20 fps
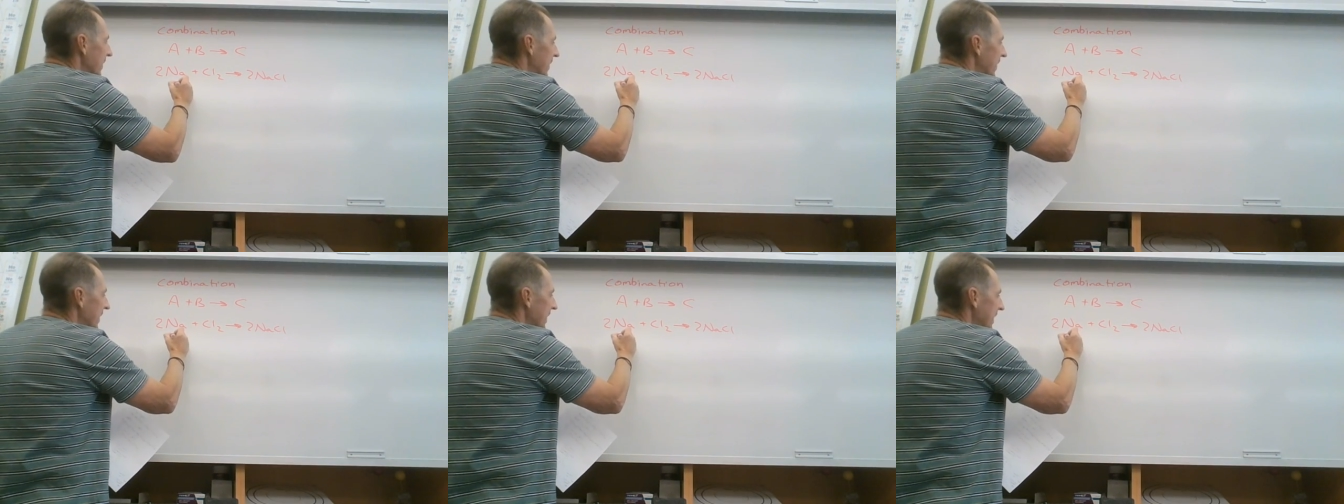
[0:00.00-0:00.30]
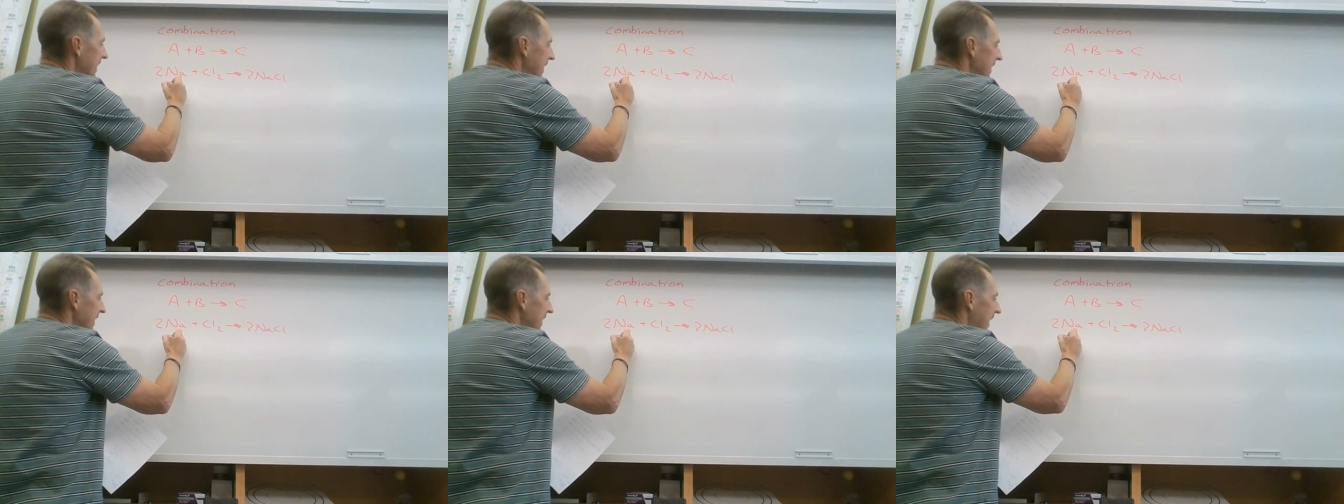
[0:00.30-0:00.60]
The
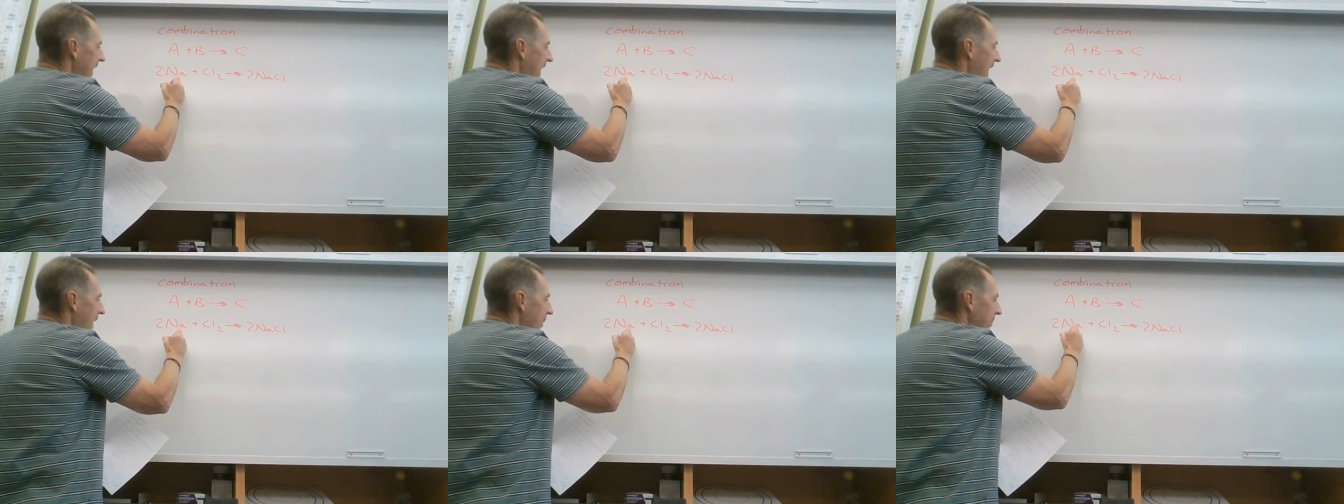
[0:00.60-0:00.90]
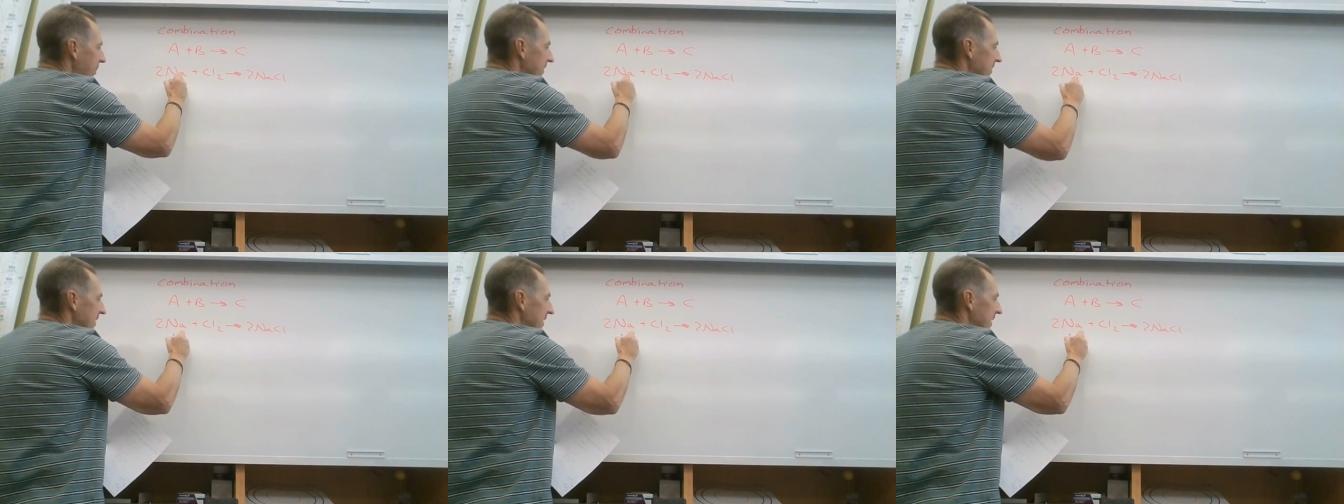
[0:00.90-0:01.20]
kind of
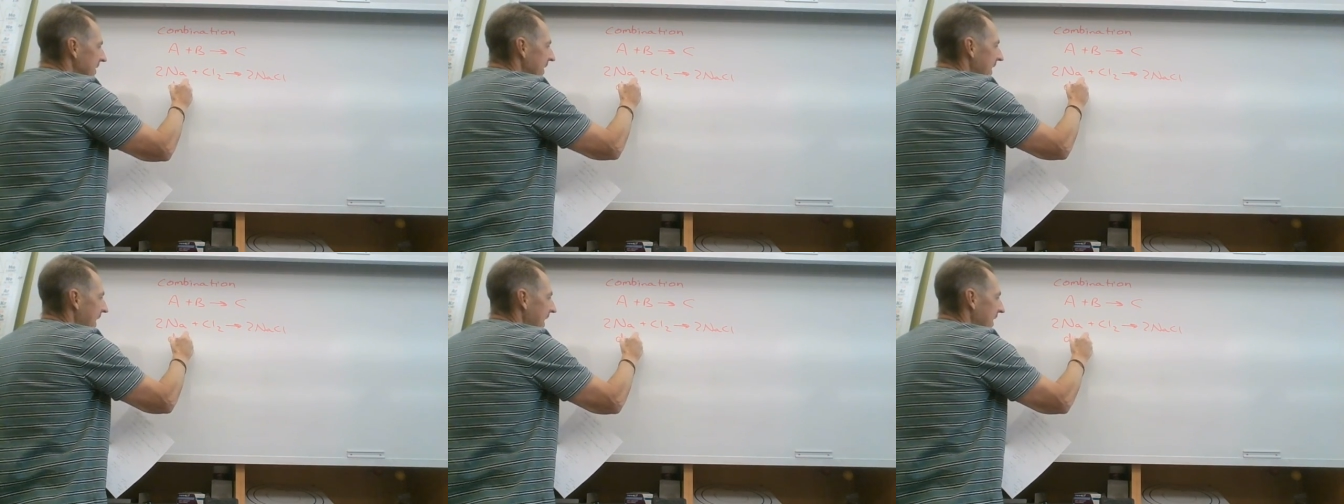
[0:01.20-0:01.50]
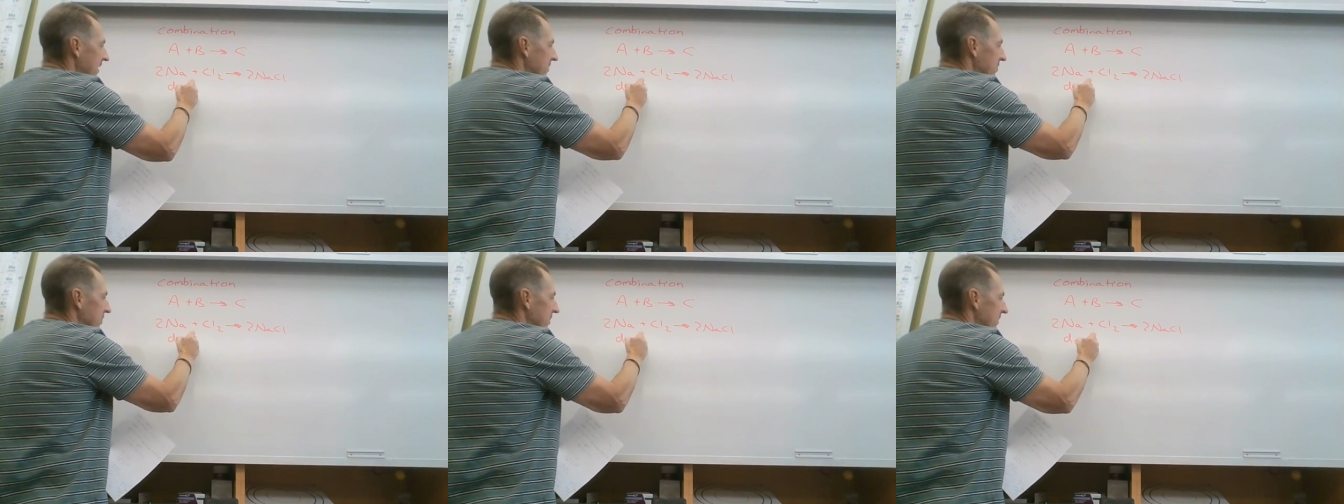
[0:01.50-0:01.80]
opposite of
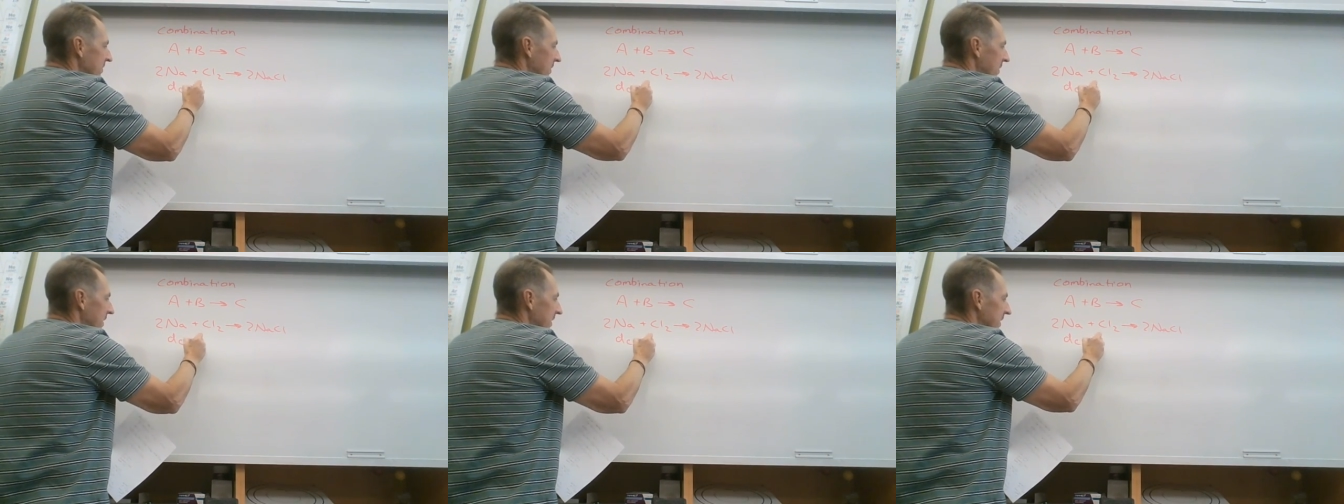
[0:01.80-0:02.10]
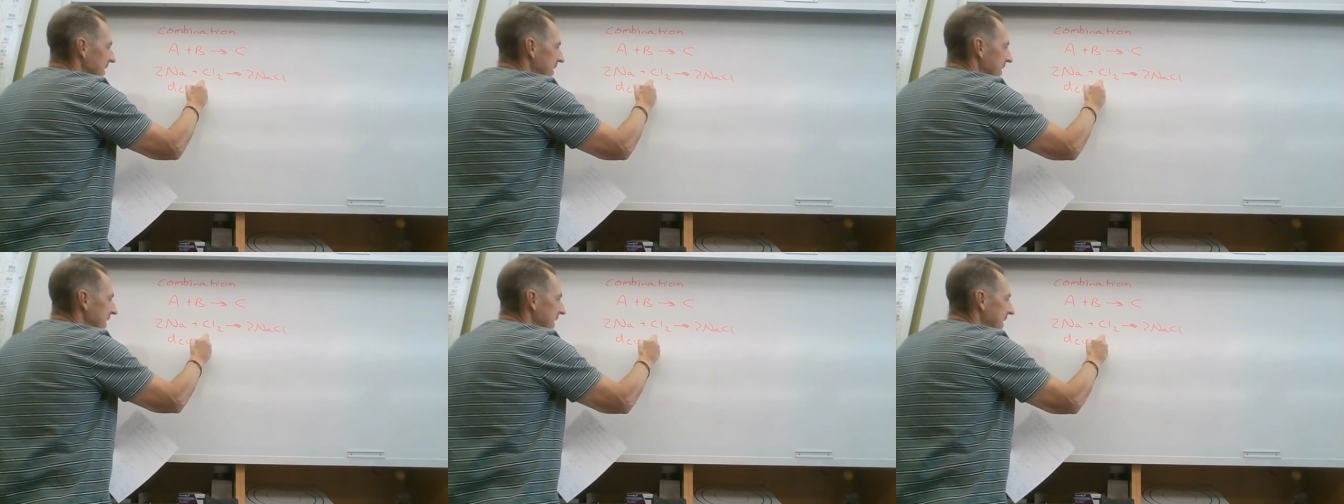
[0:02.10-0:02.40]
that is what's
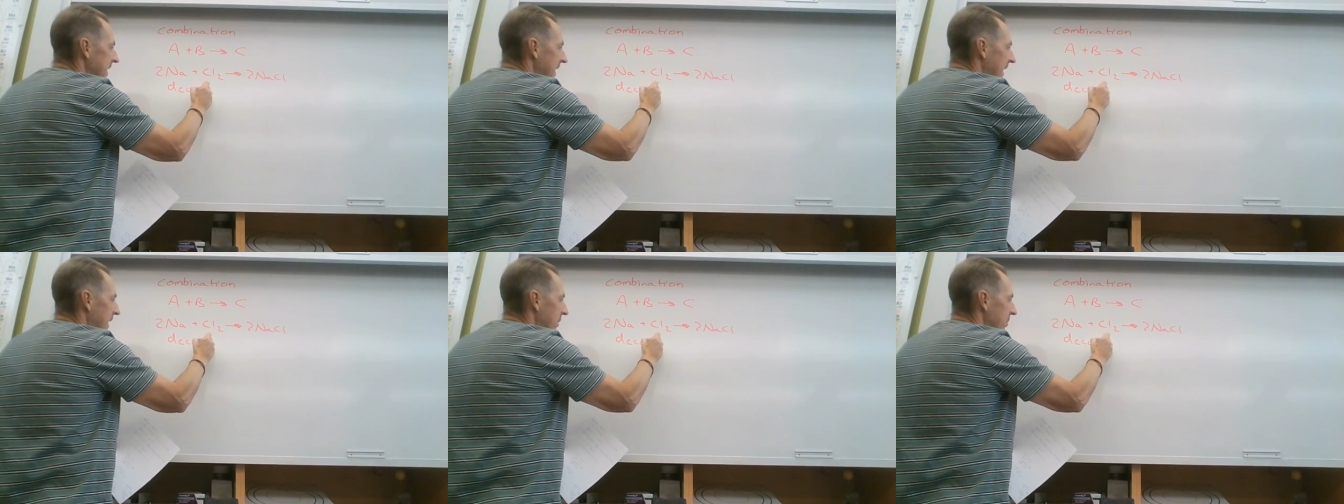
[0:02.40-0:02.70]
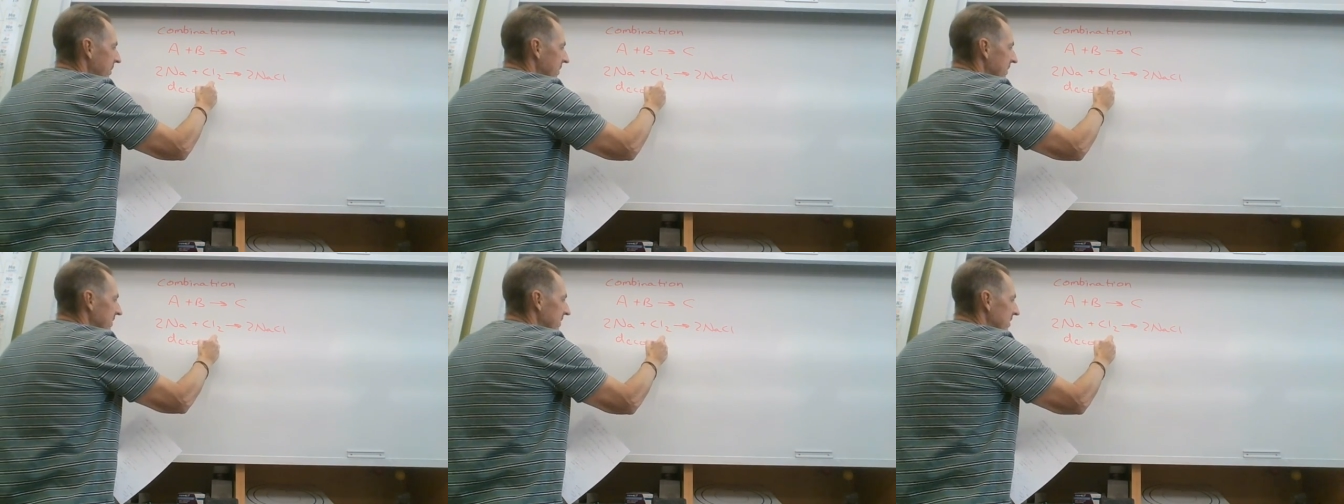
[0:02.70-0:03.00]
called a
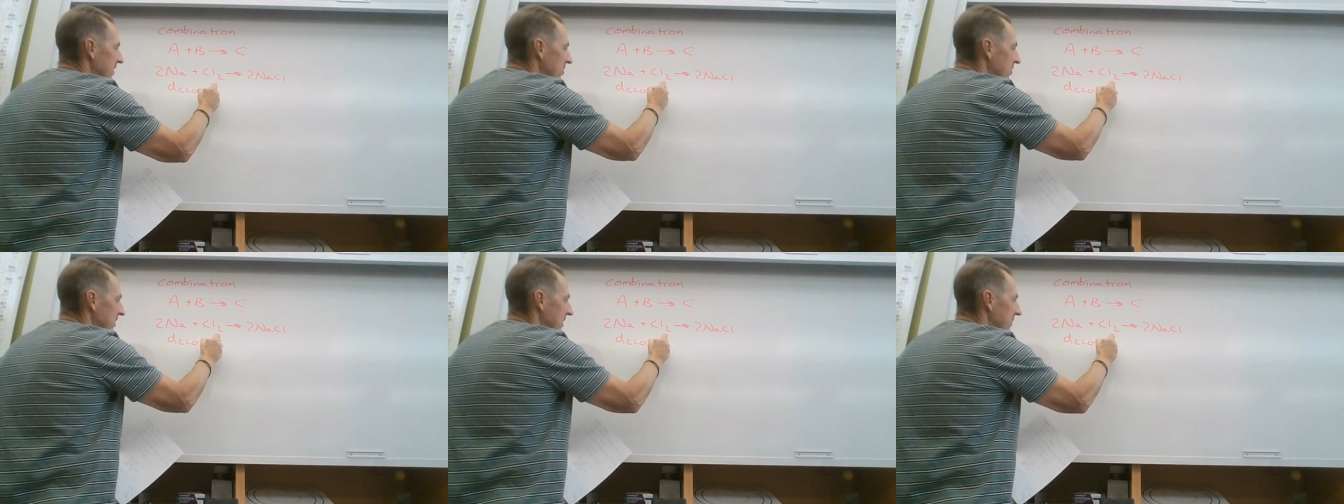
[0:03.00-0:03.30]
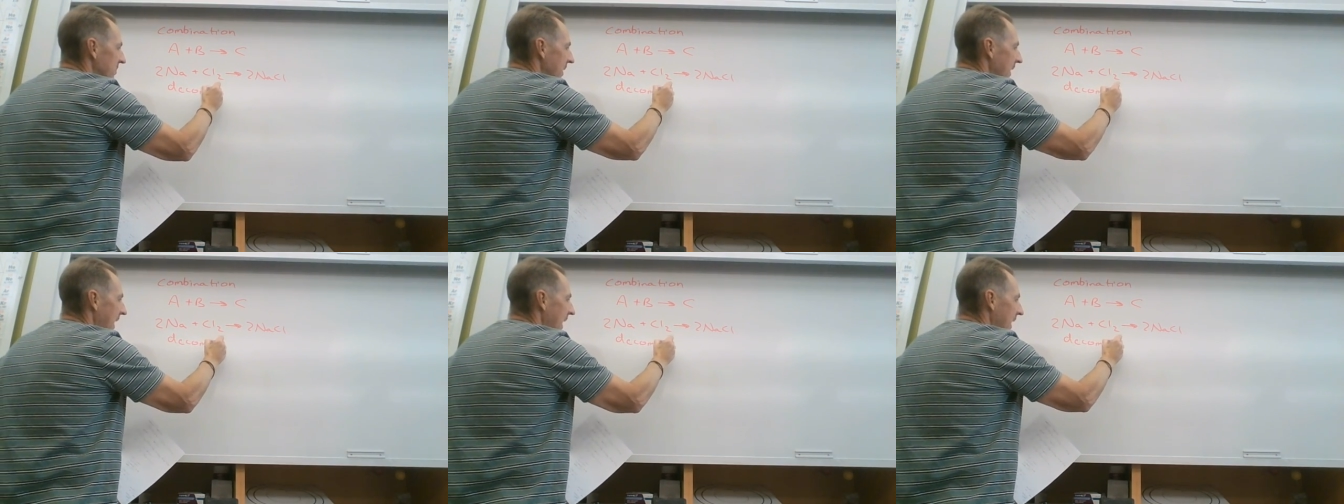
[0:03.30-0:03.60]

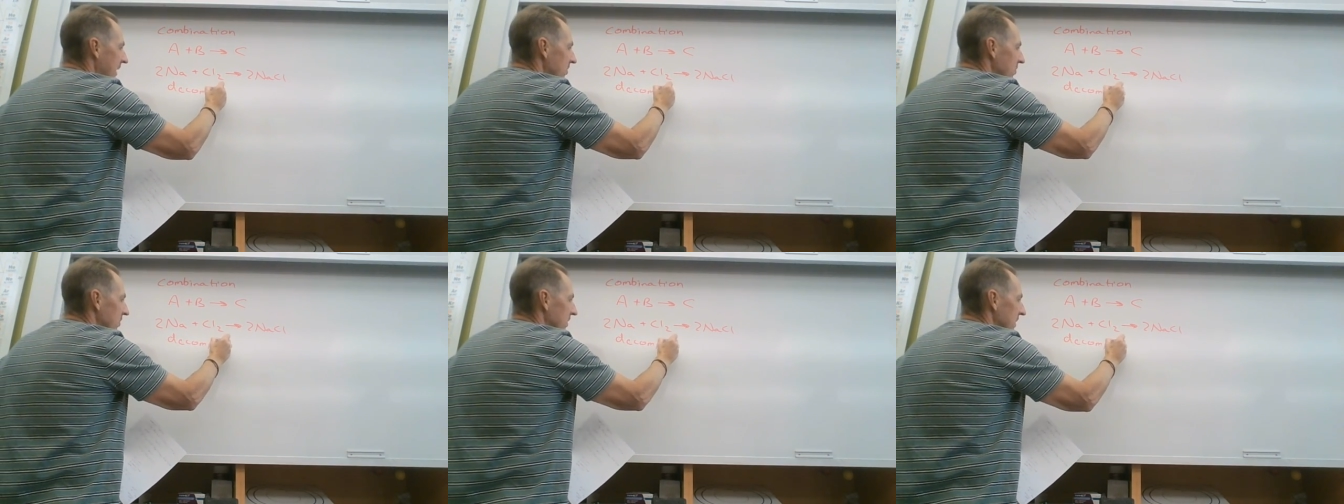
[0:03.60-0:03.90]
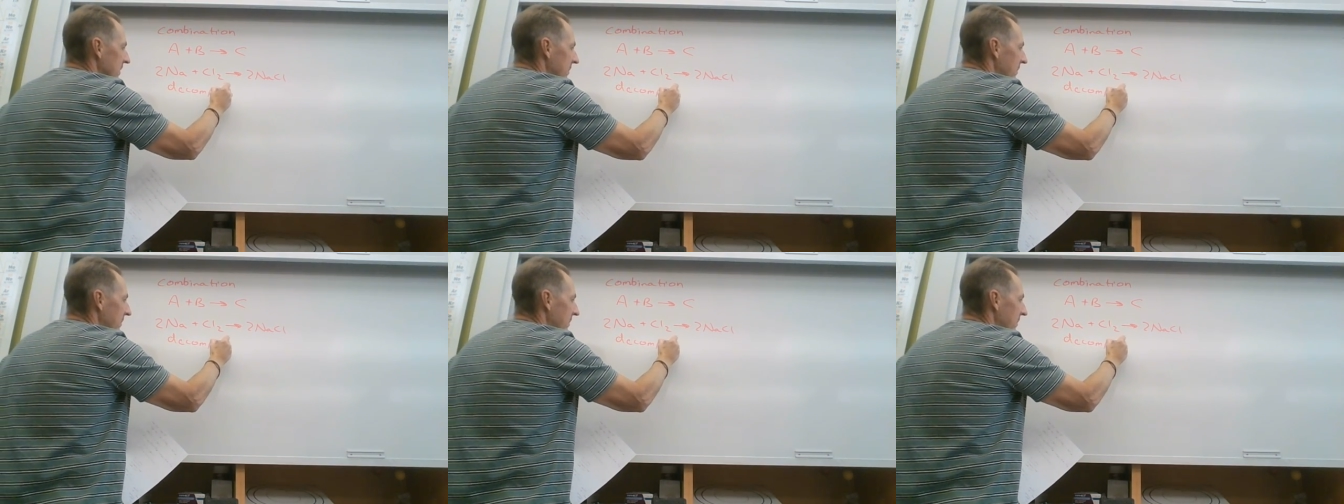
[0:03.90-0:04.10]
decomposition reaction.